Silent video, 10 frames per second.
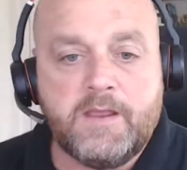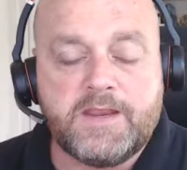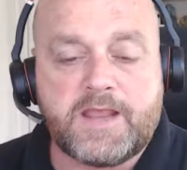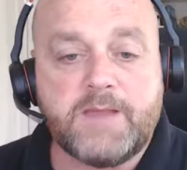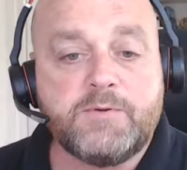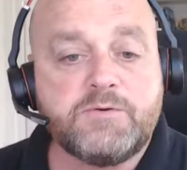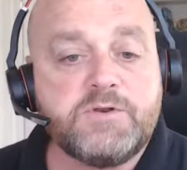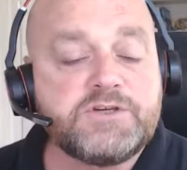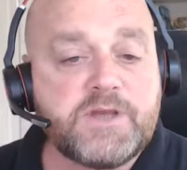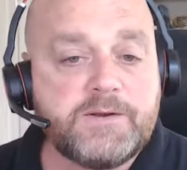Cable
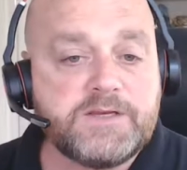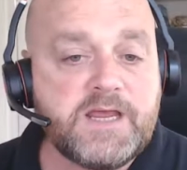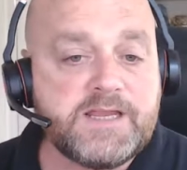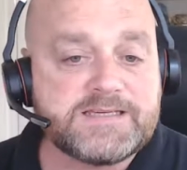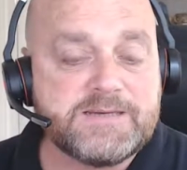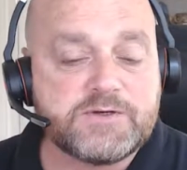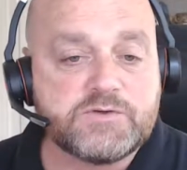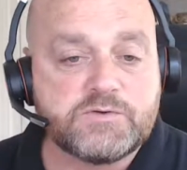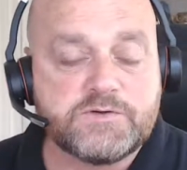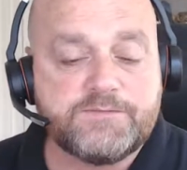showing the similar
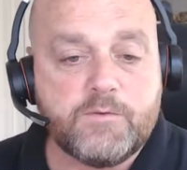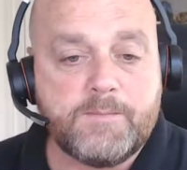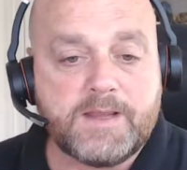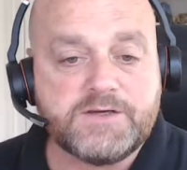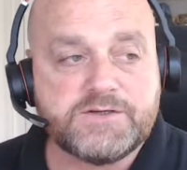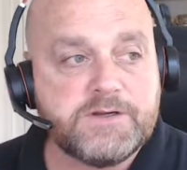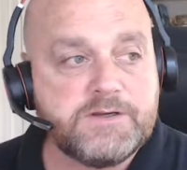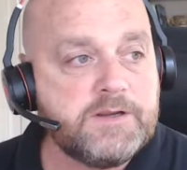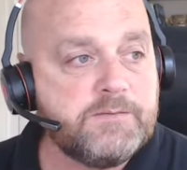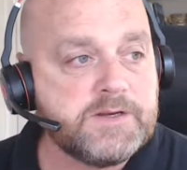sort of
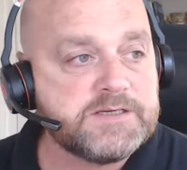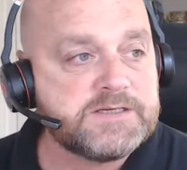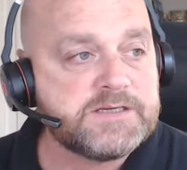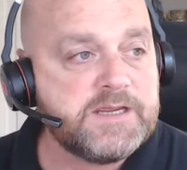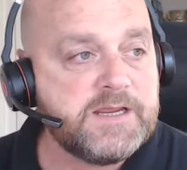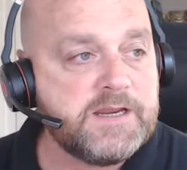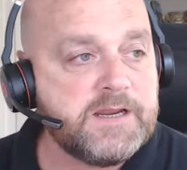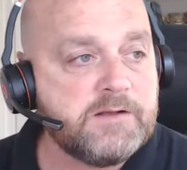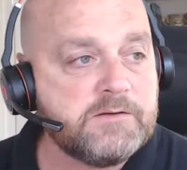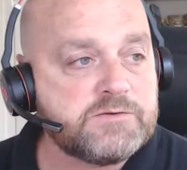formation. We can
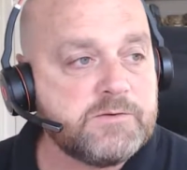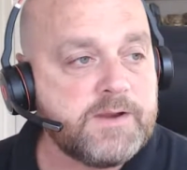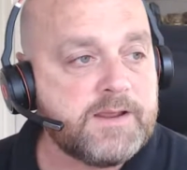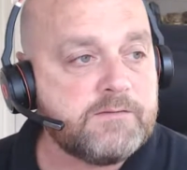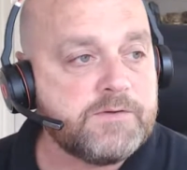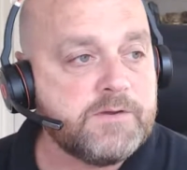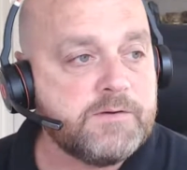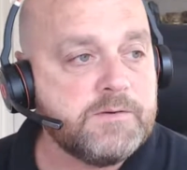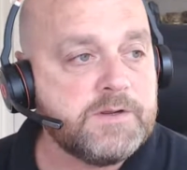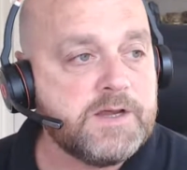see, I'll draw it out for
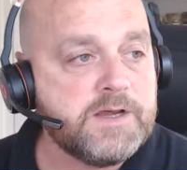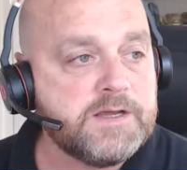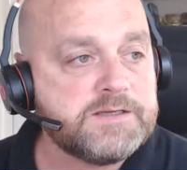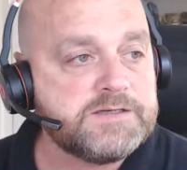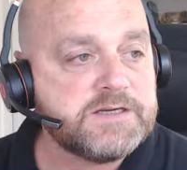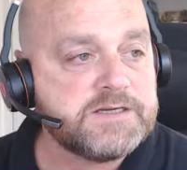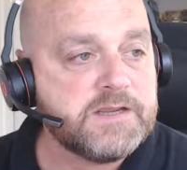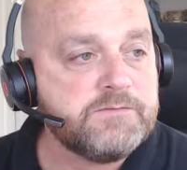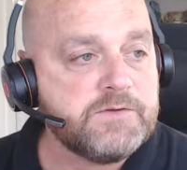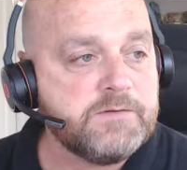you just to
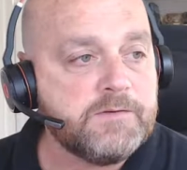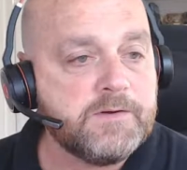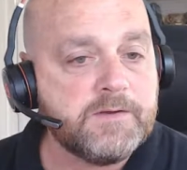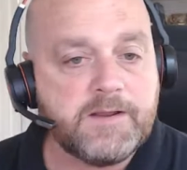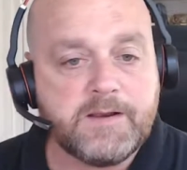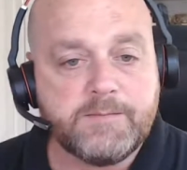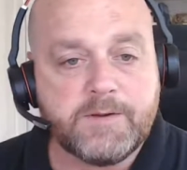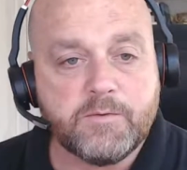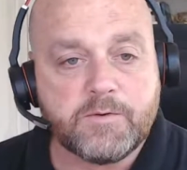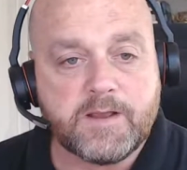give you a little bit
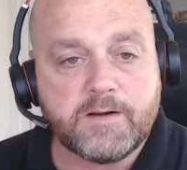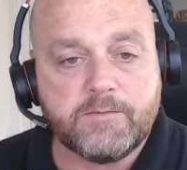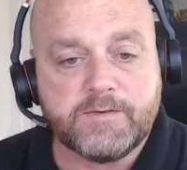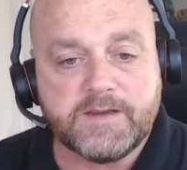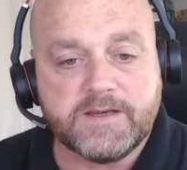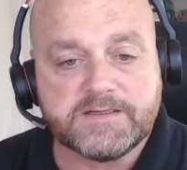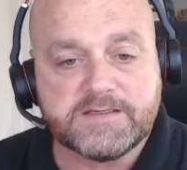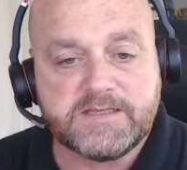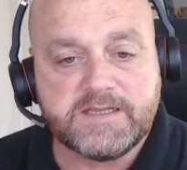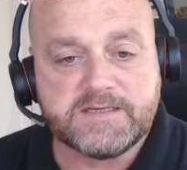more color on this.
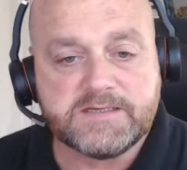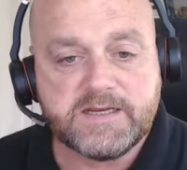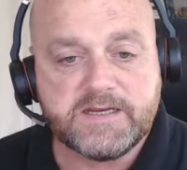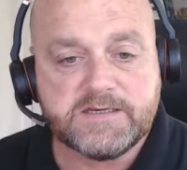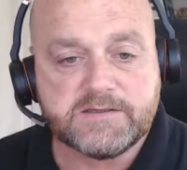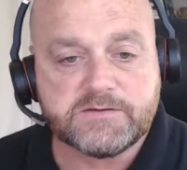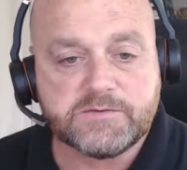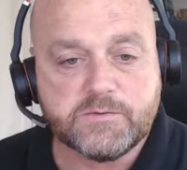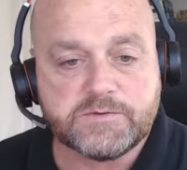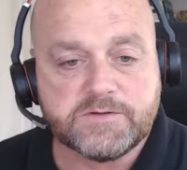This is the
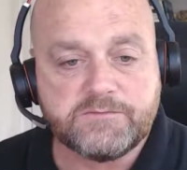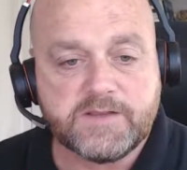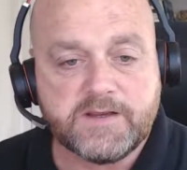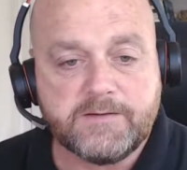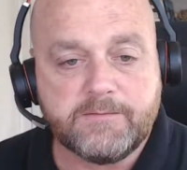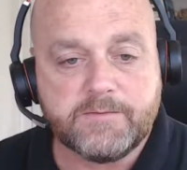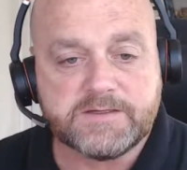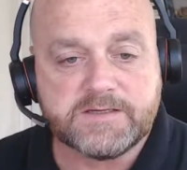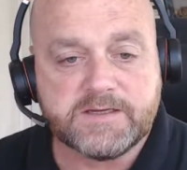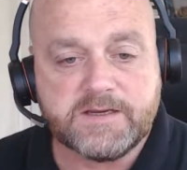sort of thing we
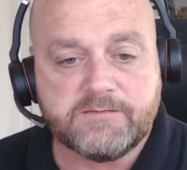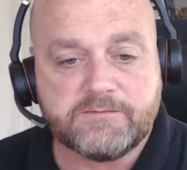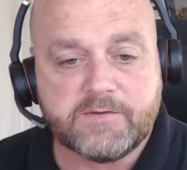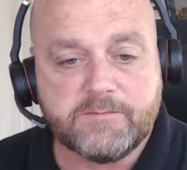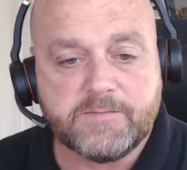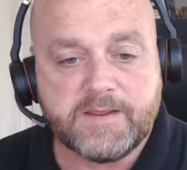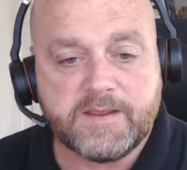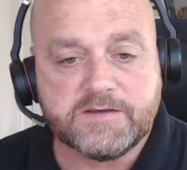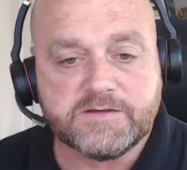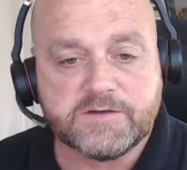see from
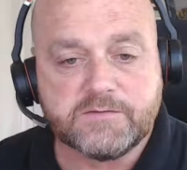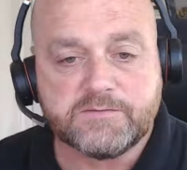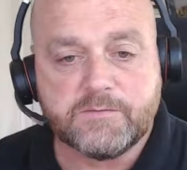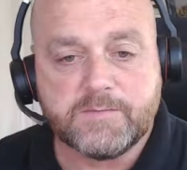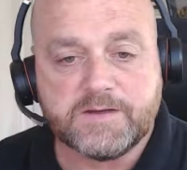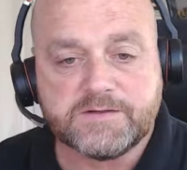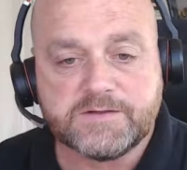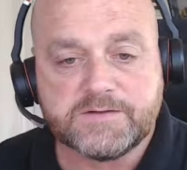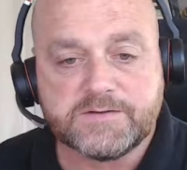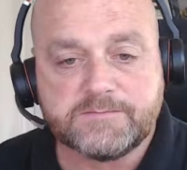head and shoulders
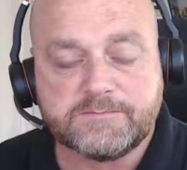formations.